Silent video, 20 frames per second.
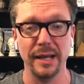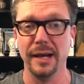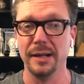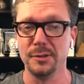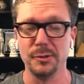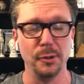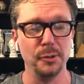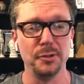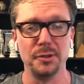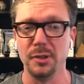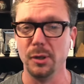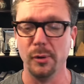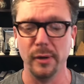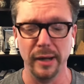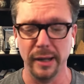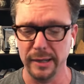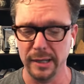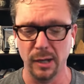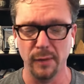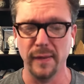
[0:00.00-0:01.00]
Yeah, true
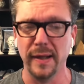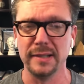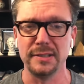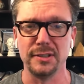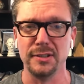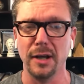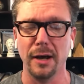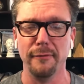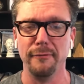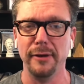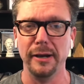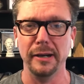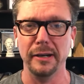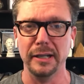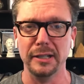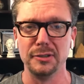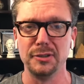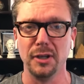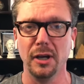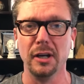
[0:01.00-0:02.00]
story. I know that's not fair
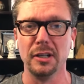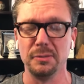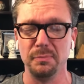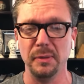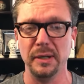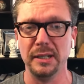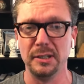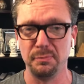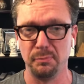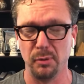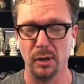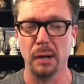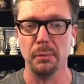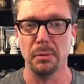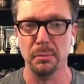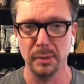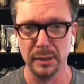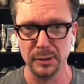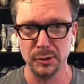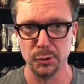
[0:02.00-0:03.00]
and it sucks, but it's
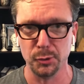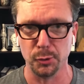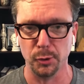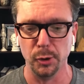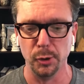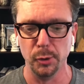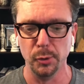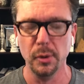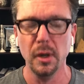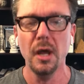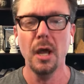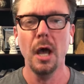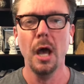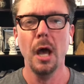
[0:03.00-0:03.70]
probably true.